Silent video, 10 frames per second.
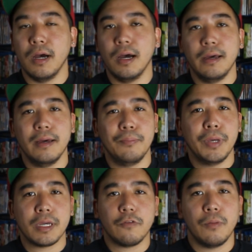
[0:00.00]
a
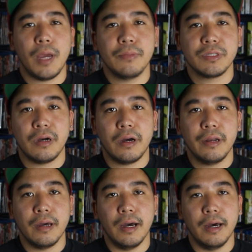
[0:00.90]
pickup from
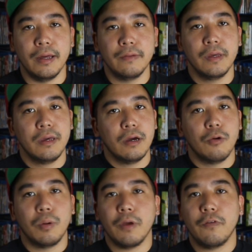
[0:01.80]
Amazon,
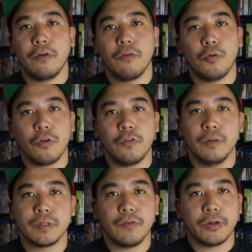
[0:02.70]
one of my favorite war
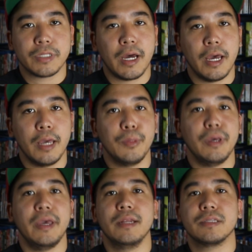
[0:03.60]
films of all time,
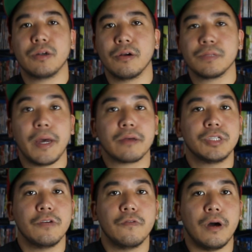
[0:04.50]
and it stars
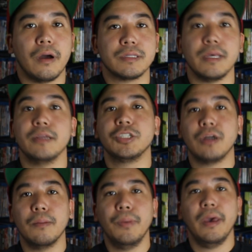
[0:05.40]
Michael J. Fox and
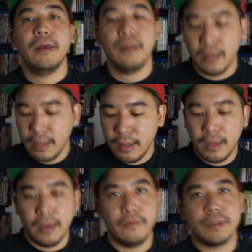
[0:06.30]
Sean Penn,
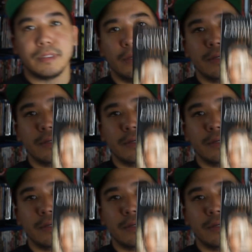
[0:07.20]
and this